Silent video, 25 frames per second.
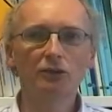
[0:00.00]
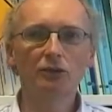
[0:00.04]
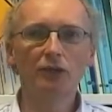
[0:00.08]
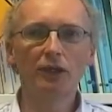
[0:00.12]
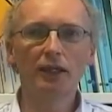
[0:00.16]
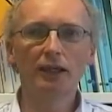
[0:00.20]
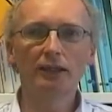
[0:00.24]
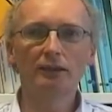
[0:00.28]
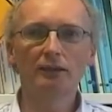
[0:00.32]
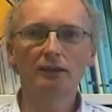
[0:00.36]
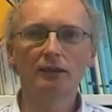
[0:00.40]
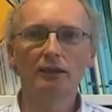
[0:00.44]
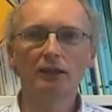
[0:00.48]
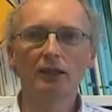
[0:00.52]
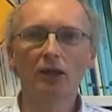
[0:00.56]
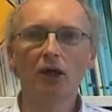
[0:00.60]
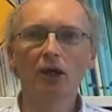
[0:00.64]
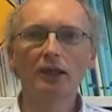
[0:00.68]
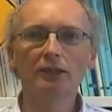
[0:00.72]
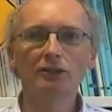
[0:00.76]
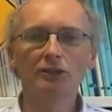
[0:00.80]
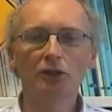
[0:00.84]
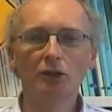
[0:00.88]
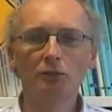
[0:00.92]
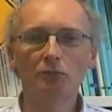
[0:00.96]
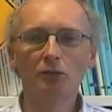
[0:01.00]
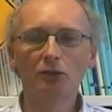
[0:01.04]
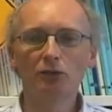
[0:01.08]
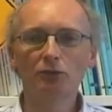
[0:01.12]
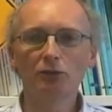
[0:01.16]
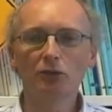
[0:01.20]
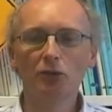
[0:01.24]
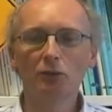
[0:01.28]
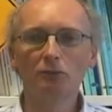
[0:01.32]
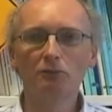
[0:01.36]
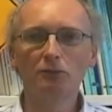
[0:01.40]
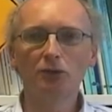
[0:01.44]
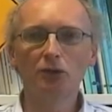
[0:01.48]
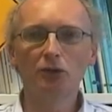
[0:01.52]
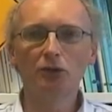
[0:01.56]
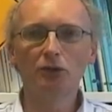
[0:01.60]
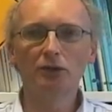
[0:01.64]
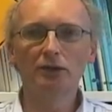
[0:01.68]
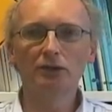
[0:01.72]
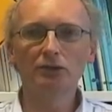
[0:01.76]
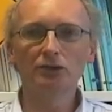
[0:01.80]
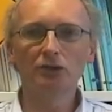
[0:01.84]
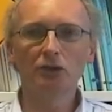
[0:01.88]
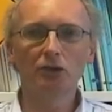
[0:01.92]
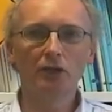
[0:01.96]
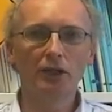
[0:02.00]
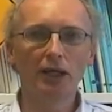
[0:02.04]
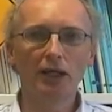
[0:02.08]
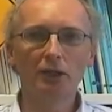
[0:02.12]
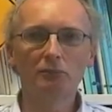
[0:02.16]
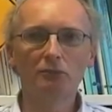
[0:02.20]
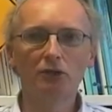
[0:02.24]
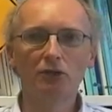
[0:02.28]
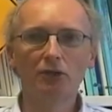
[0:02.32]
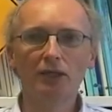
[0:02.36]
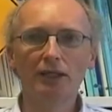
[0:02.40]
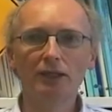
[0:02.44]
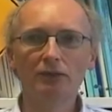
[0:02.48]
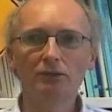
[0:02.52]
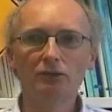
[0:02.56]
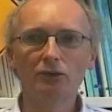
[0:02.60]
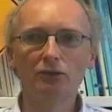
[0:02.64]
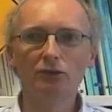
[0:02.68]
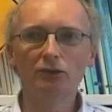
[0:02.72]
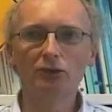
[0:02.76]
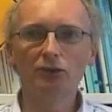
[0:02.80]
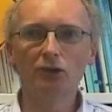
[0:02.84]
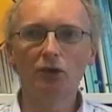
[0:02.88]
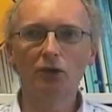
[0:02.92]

to let a large number of computers collaborate to